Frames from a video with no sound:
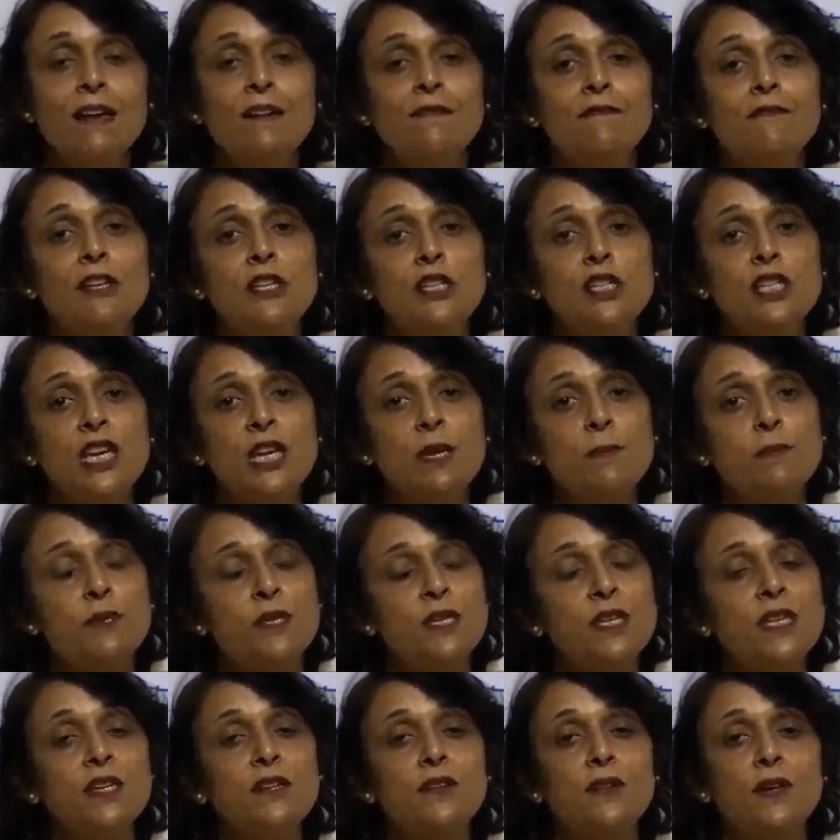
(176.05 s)
which keep
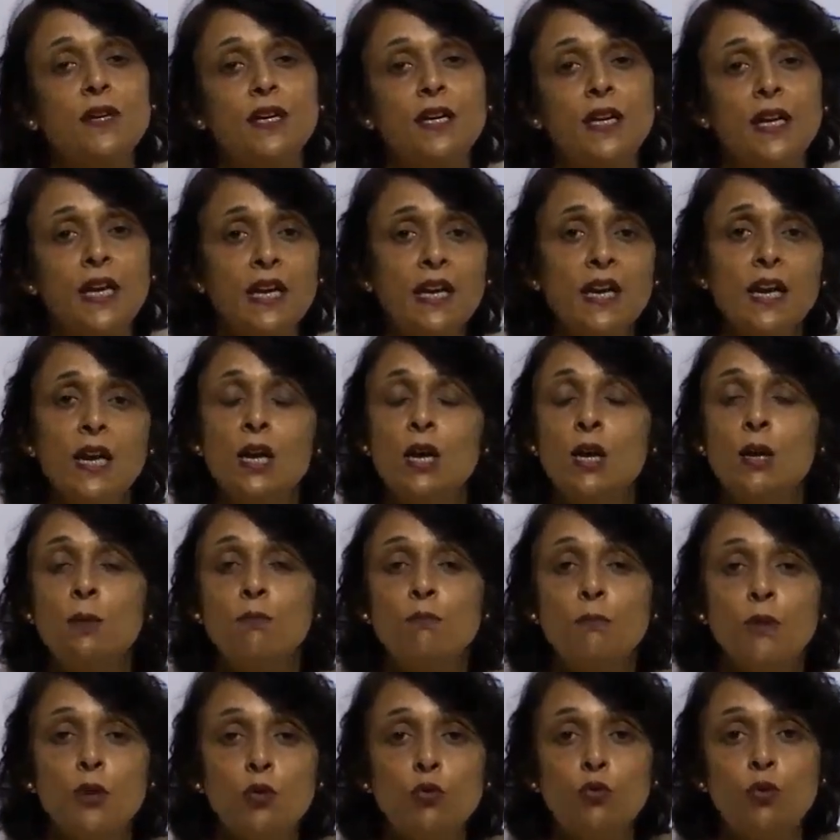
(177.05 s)
secreting
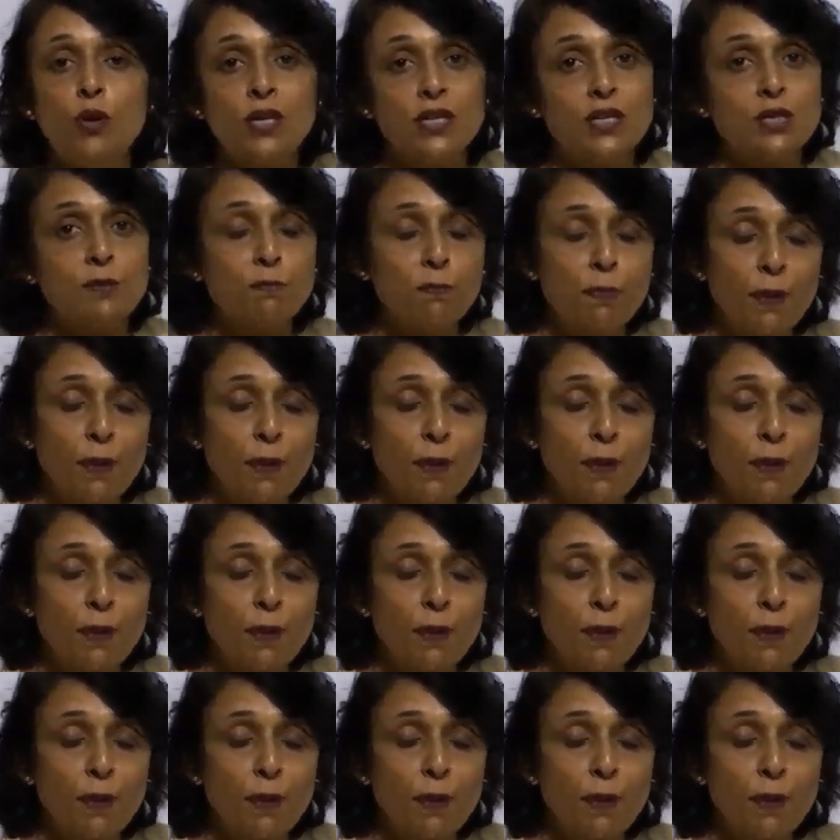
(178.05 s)
mucus.